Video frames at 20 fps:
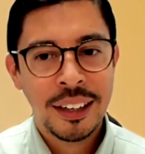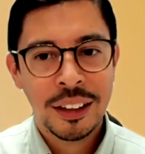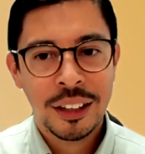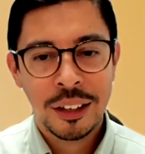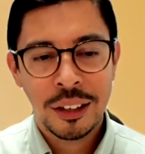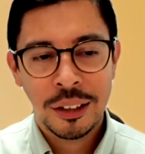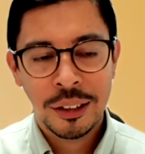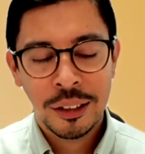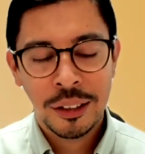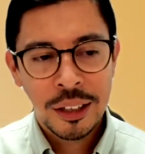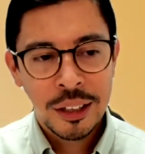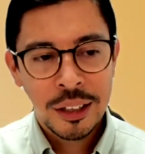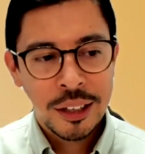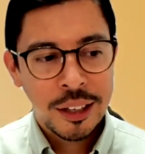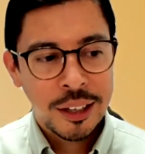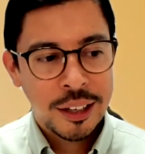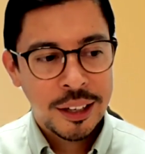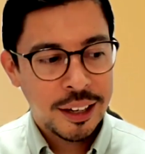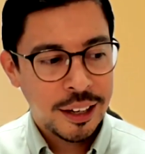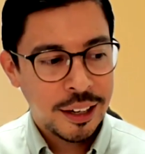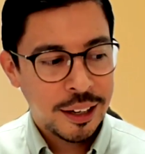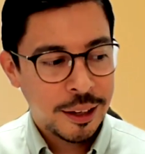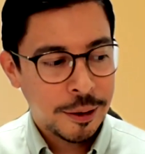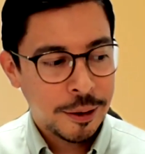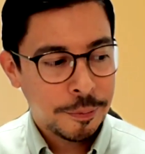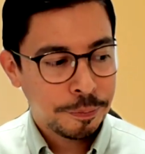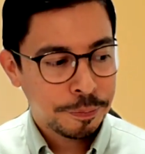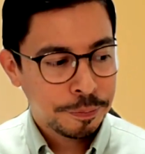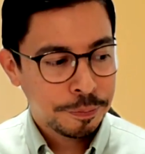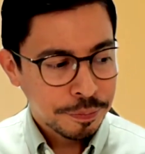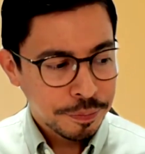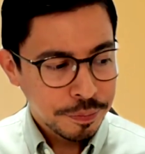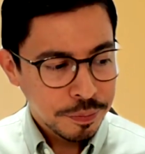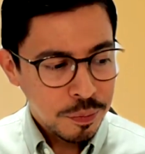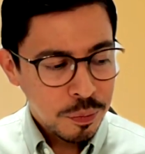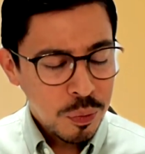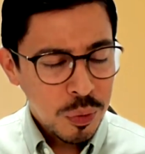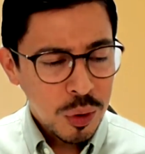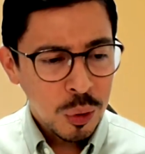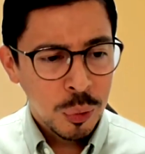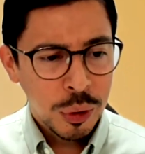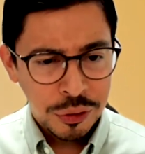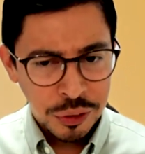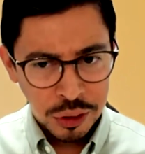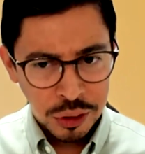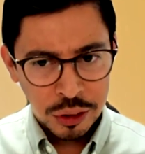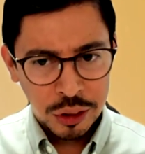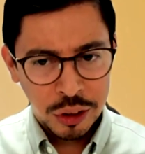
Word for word: They're um, we've